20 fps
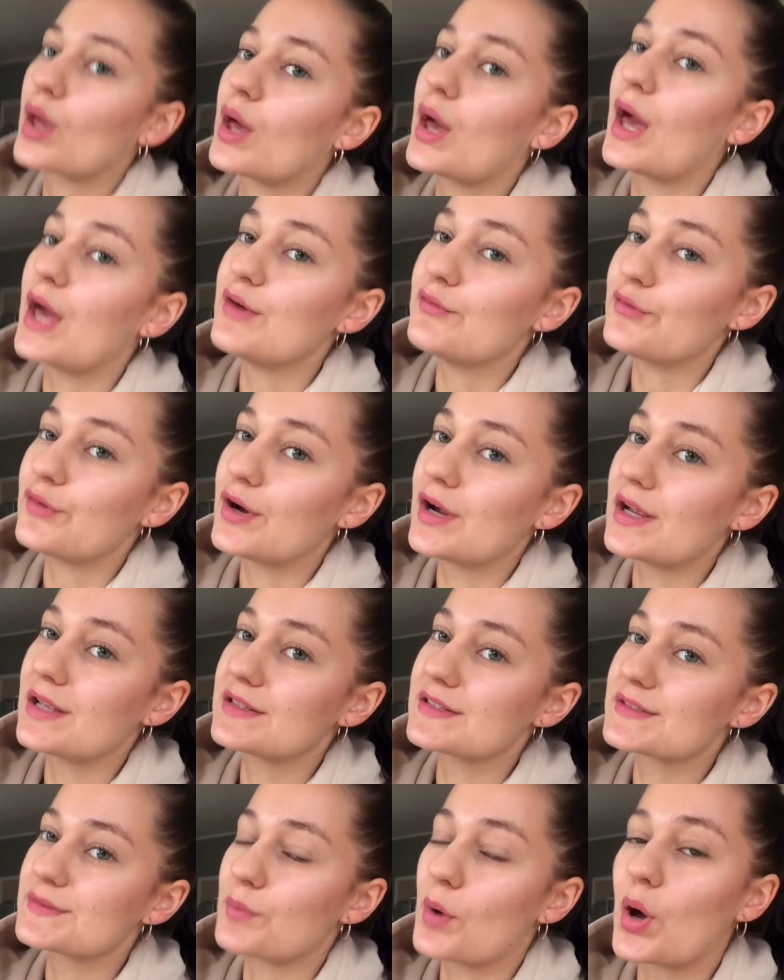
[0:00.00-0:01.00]
Hey
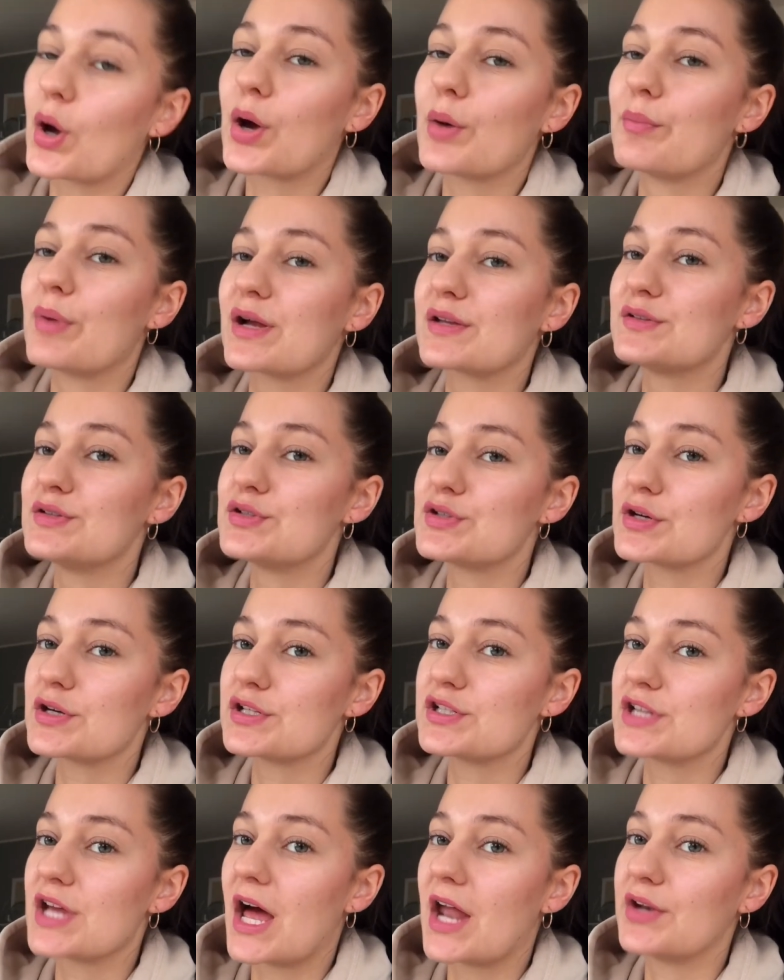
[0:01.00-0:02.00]
friends, welcome back to Joy
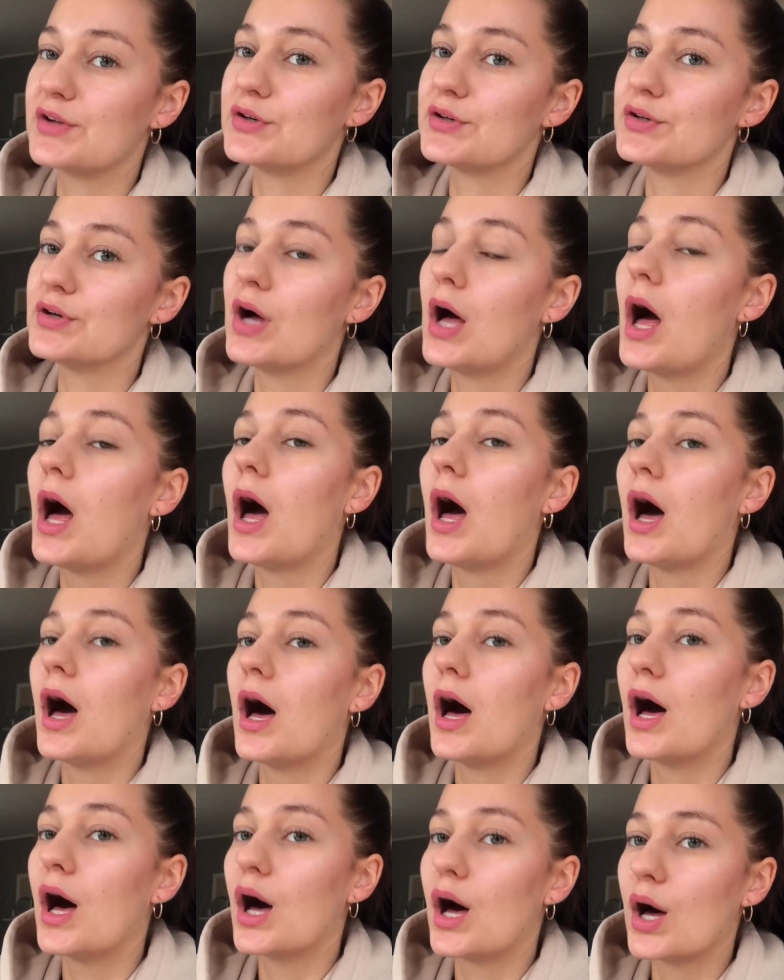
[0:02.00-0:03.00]
channel.
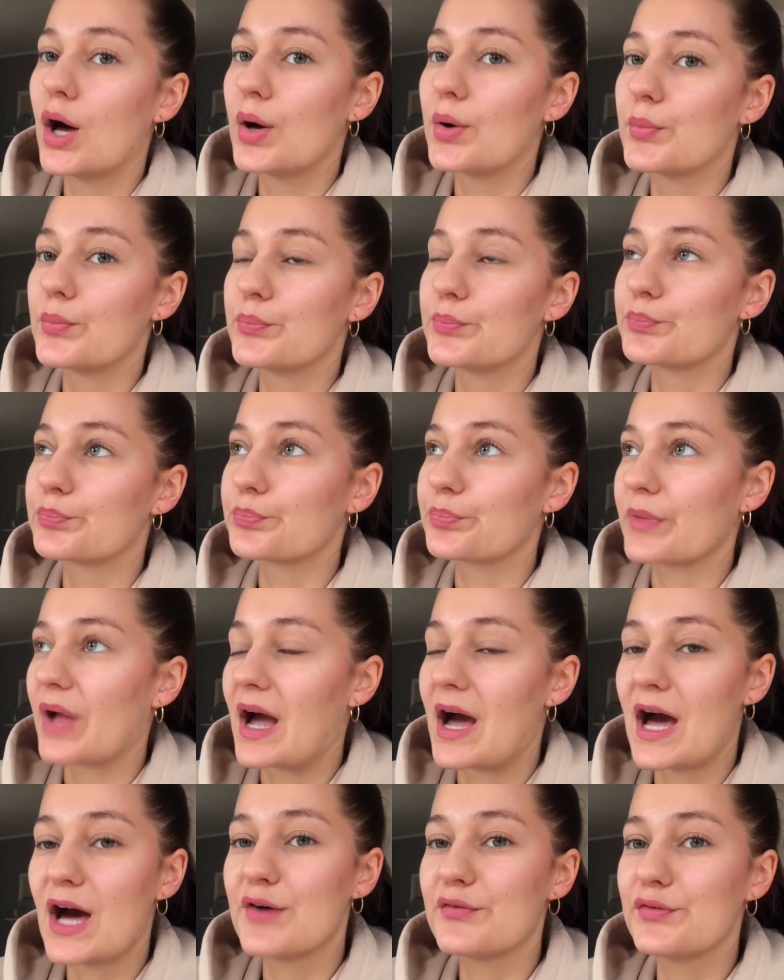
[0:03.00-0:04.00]

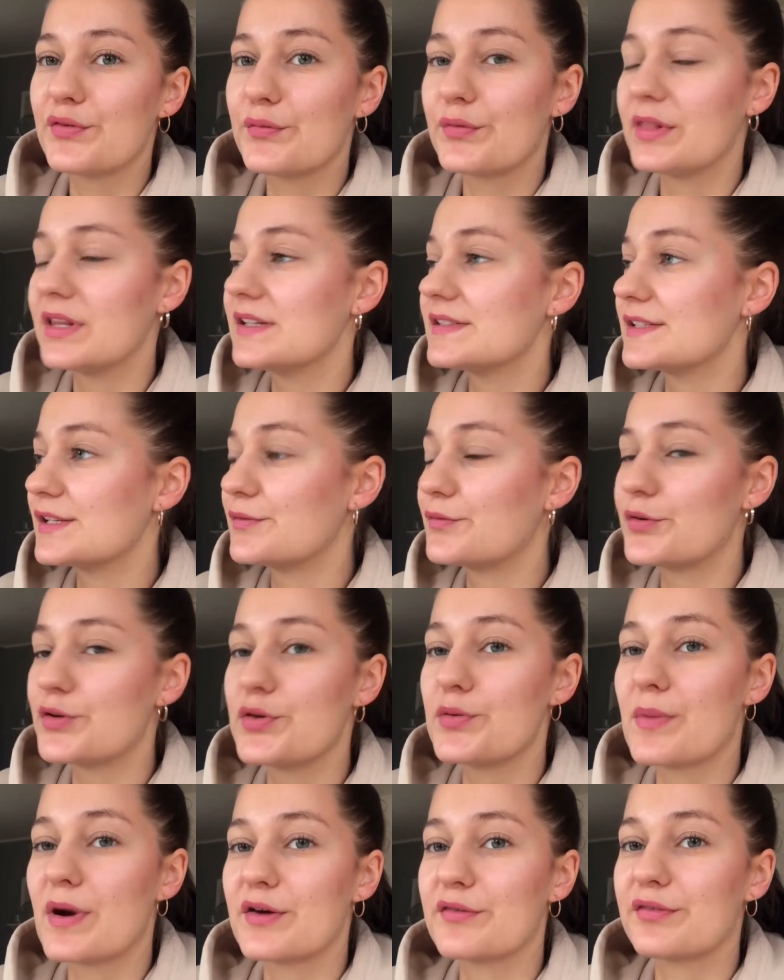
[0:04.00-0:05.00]
I have listed for
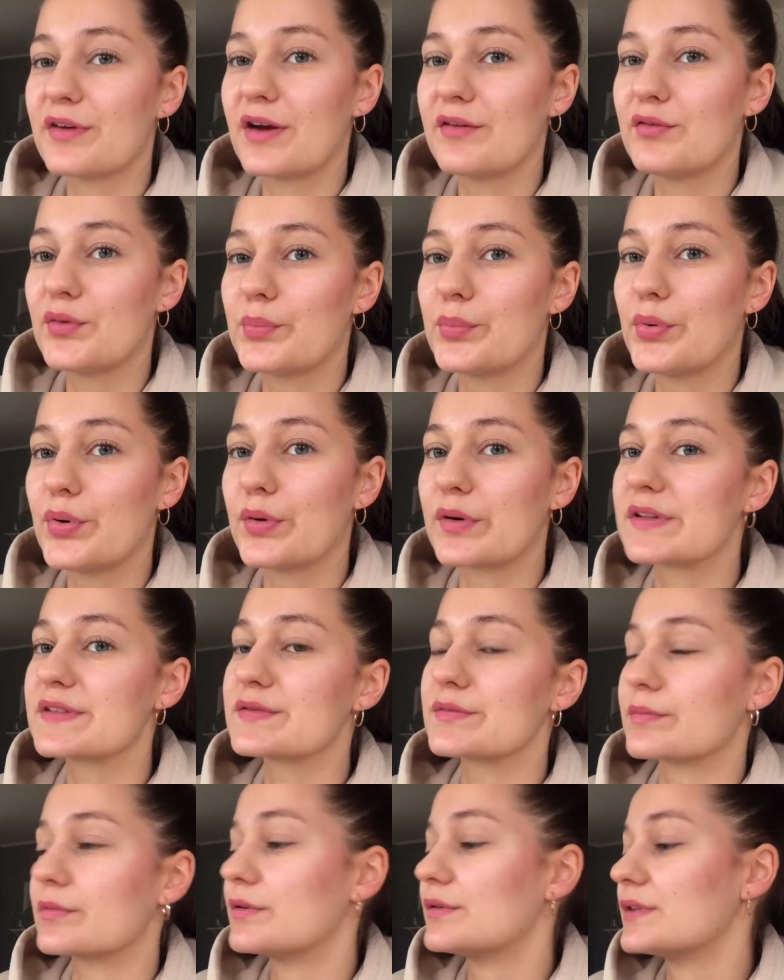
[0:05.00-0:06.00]
you my favorite books
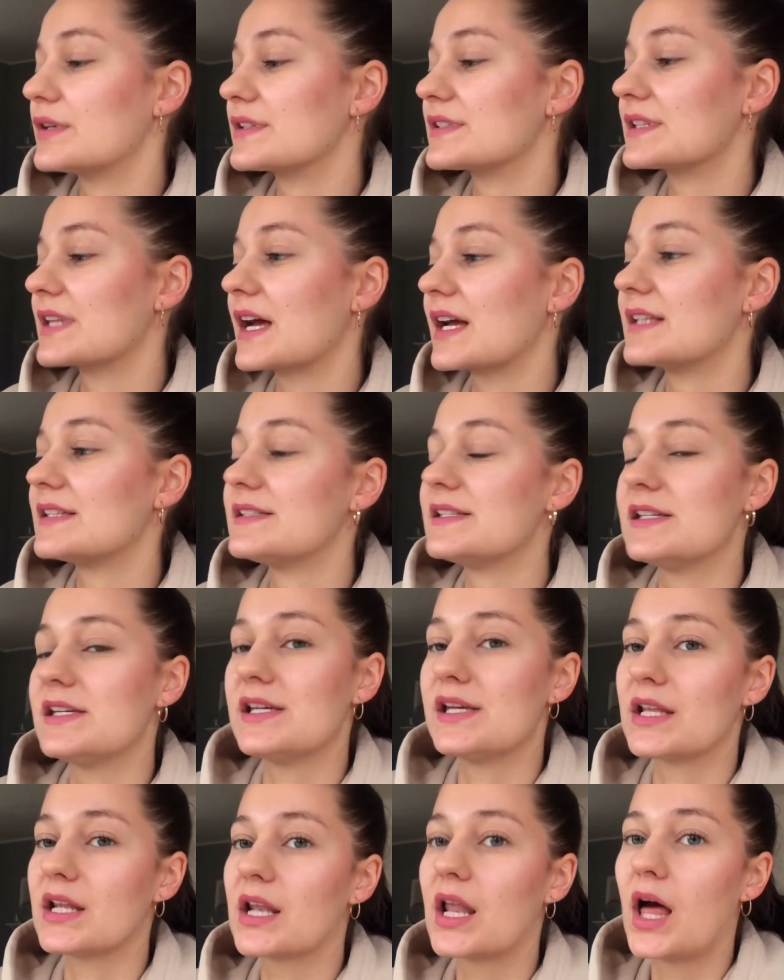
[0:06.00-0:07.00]
for
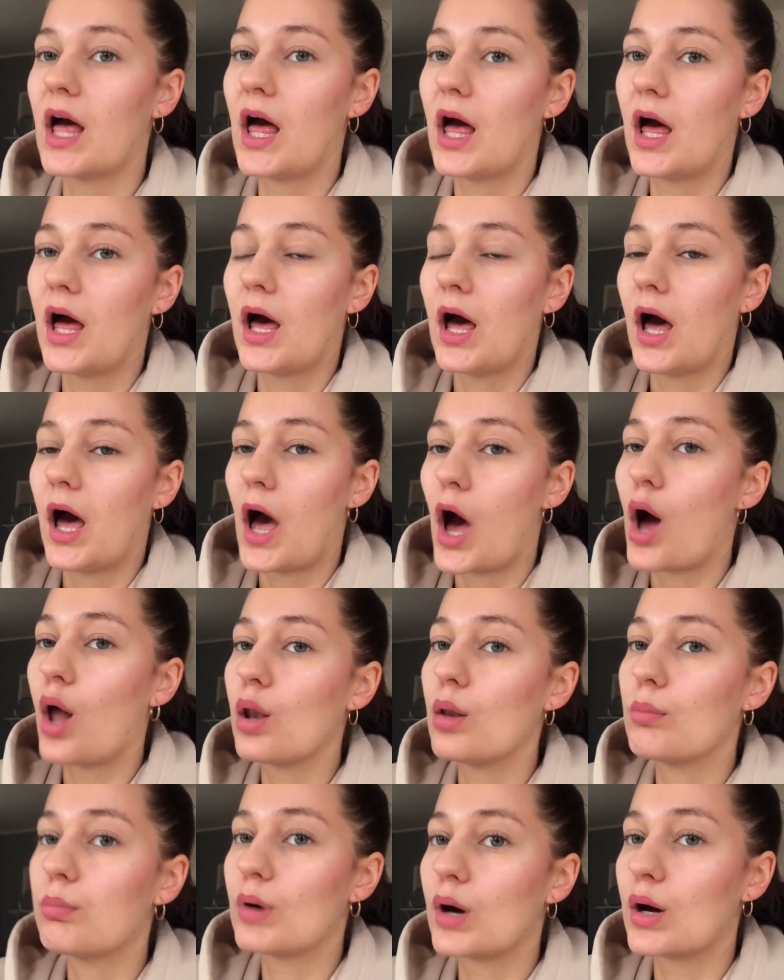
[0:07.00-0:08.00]
2019,
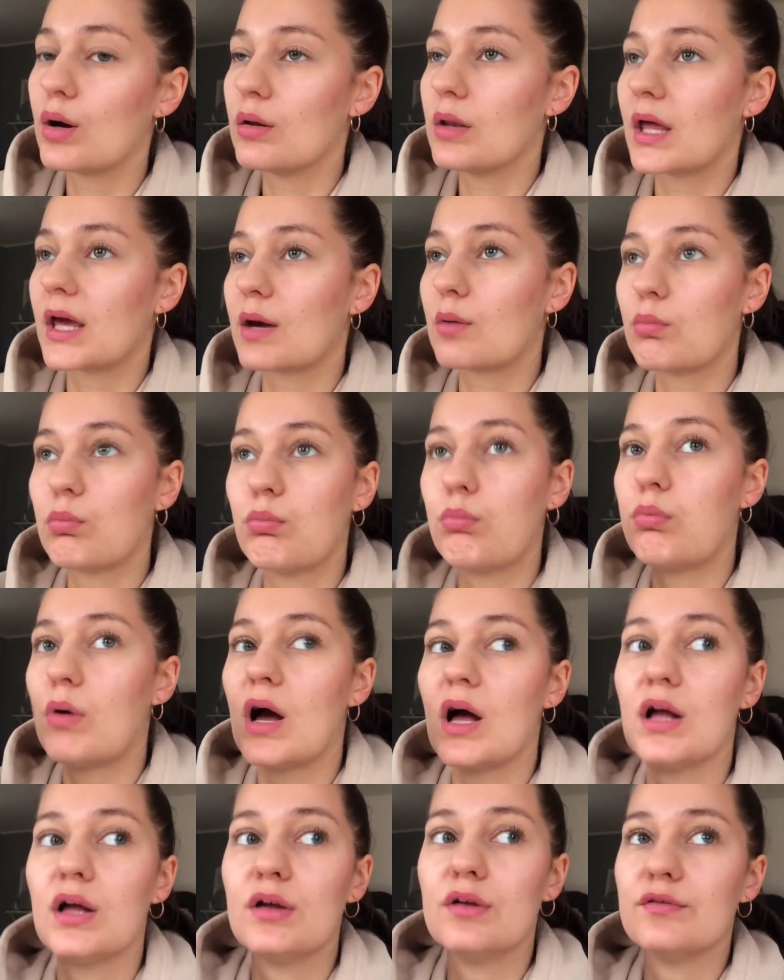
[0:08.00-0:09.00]
all about like
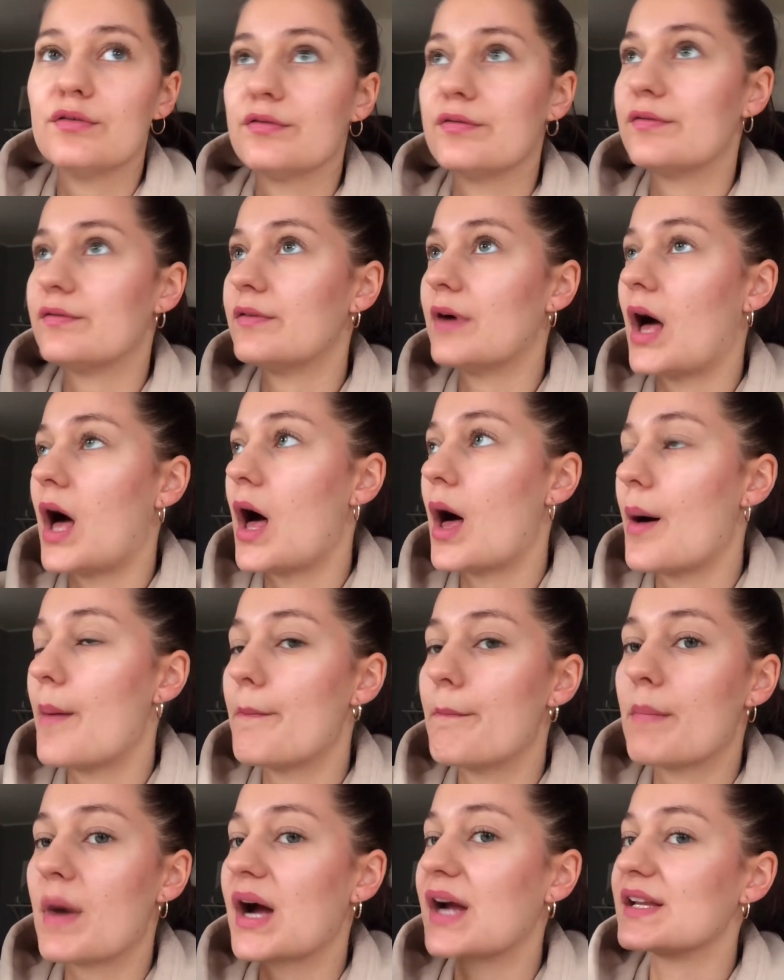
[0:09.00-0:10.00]
wealth,
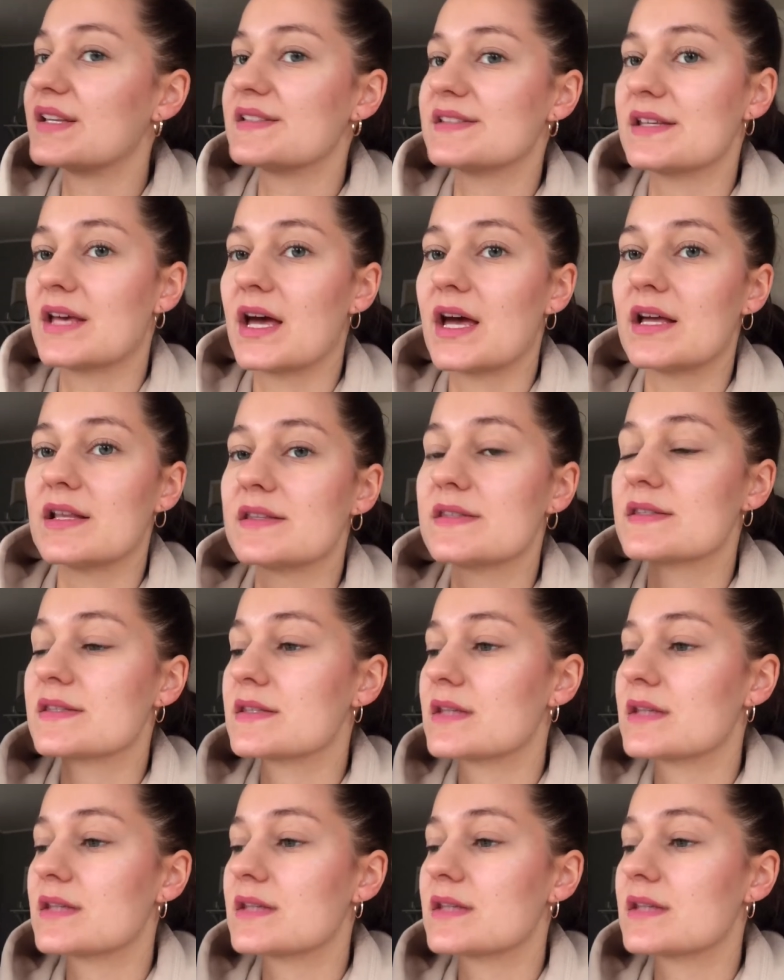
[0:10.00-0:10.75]
mindsets,